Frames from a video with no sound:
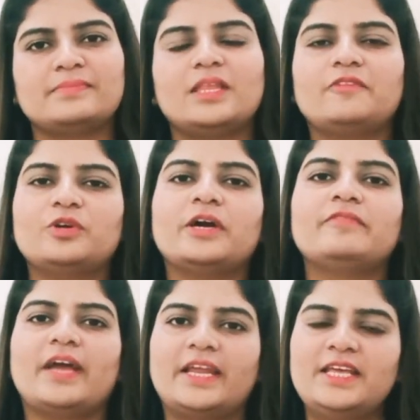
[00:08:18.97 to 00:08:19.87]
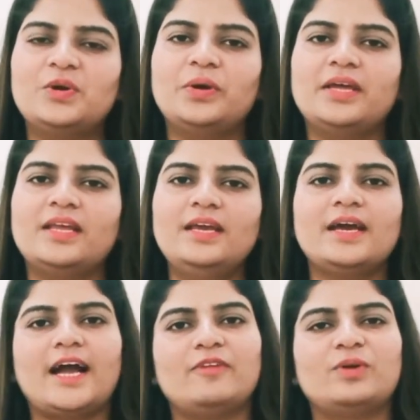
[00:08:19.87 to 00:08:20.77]
If you have any query,
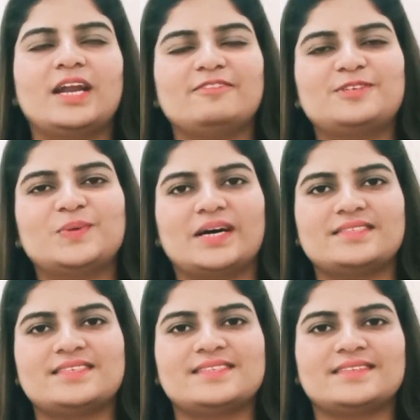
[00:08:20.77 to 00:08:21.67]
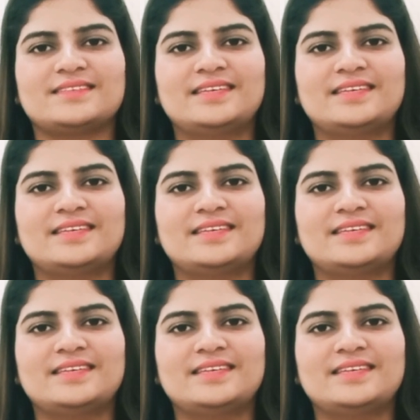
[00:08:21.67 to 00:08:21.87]
I would love to answer.